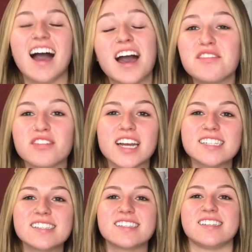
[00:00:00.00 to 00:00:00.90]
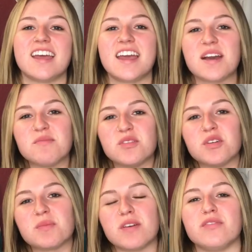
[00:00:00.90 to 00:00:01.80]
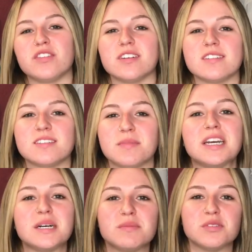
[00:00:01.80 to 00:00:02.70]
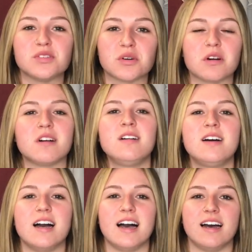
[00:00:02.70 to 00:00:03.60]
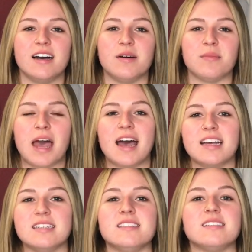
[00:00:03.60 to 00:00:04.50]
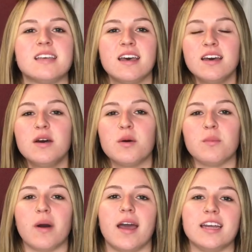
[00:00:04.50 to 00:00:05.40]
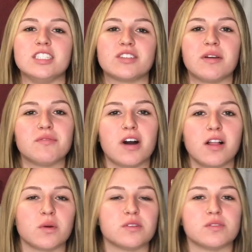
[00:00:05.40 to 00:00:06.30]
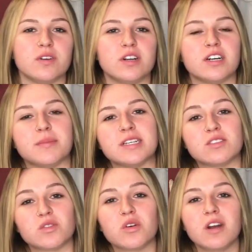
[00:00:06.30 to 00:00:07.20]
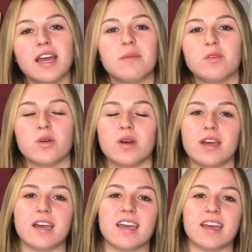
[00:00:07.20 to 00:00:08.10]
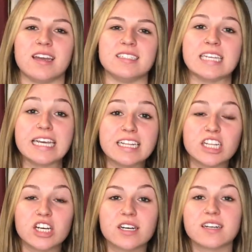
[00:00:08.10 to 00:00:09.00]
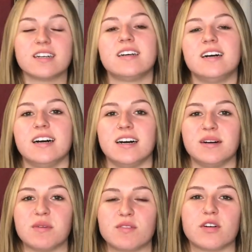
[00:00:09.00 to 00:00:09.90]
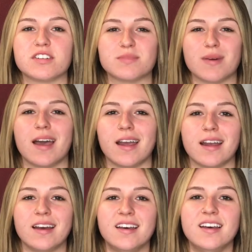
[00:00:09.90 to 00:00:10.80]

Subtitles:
Hi friends, today I'm doing my first makeup tutorial. As my Instagram followers voted on my story, I'm doing a daily look. Of course, my